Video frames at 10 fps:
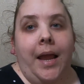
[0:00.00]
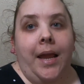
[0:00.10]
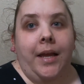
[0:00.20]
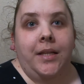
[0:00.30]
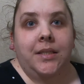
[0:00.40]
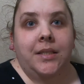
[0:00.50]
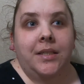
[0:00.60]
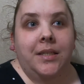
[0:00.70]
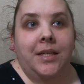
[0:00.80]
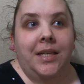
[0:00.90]

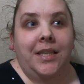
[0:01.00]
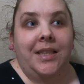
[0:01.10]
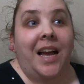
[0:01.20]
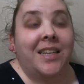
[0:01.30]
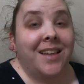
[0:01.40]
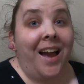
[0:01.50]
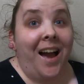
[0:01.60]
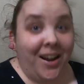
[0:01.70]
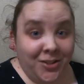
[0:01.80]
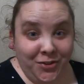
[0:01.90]
and that's
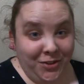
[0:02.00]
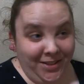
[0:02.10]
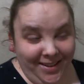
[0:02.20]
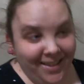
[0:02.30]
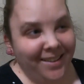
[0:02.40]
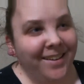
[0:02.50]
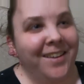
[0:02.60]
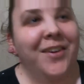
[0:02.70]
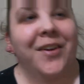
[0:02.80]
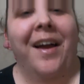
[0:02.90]
actually
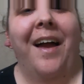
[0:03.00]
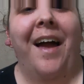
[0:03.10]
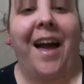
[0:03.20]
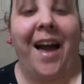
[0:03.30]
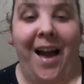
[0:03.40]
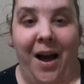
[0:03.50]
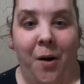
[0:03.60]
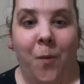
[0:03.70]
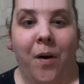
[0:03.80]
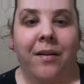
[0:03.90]

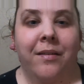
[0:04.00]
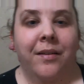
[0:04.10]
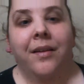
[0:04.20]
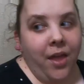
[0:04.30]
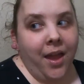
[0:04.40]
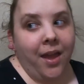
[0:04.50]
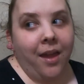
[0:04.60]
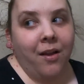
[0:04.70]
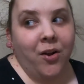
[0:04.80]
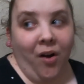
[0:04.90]
how
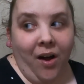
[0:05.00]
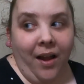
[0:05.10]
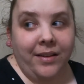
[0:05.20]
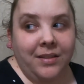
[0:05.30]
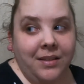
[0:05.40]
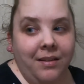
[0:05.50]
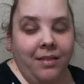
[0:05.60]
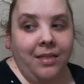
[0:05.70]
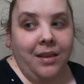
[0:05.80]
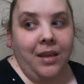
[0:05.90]
they got
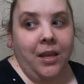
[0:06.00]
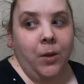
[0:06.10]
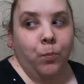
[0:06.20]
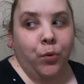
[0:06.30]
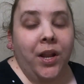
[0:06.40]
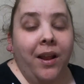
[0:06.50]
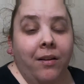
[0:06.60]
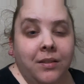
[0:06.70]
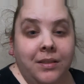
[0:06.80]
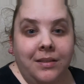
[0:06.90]
the
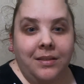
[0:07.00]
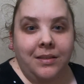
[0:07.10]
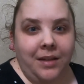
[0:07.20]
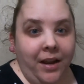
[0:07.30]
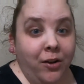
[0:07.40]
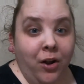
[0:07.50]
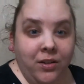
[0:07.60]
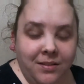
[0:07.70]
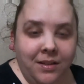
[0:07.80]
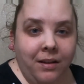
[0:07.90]
prenatal
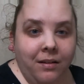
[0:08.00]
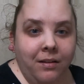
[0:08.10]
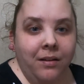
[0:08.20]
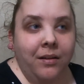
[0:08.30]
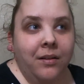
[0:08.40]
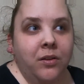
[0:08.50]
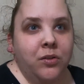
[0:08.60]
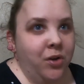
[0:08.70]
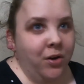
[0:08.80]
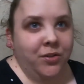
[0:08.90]
diagnostic
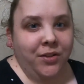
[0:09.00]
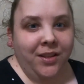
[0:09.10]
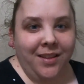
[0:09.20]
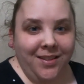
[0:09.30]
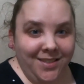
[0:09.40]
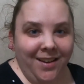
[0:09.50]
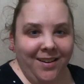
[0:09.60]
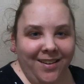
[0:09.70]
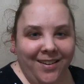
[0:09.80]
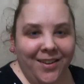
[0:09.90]
doctor that they
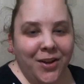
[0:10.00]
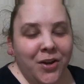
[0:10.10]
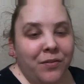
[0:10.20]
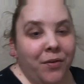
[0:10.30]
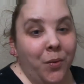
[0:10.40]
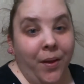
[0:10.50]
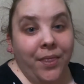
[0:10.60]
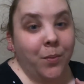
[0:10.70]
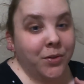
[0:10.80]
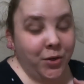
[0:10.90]
did for when
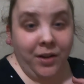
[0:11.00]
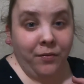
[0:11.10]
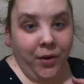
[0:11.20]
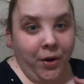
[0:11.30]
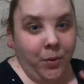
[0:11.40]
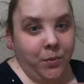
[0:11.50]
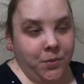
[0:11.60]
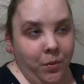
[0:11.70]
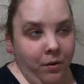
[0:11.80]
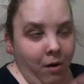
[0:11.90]
they were trying to figure out what
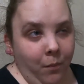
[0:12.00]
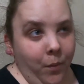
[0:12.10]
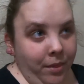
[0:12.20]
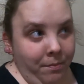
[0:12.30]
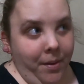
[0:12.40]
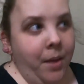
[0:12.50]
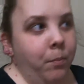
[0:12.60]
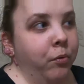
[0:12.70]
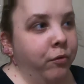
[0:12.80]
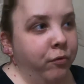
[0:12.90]
was going on with me
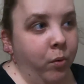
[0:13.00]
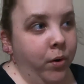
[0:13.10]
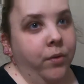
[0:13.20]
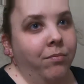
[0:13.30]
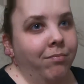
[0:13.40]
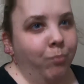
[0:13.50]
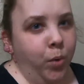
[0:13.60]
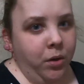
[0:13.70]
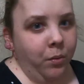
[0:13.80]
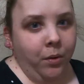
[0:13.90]
before
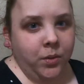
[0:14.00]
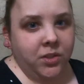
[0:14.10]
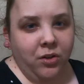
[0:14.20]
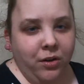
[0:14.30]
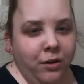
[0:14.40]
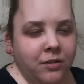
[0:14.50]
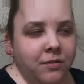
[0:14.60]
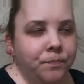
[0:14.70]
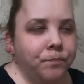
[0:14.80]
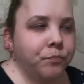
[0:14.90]
we knew it was
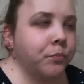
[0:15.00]
Turner's,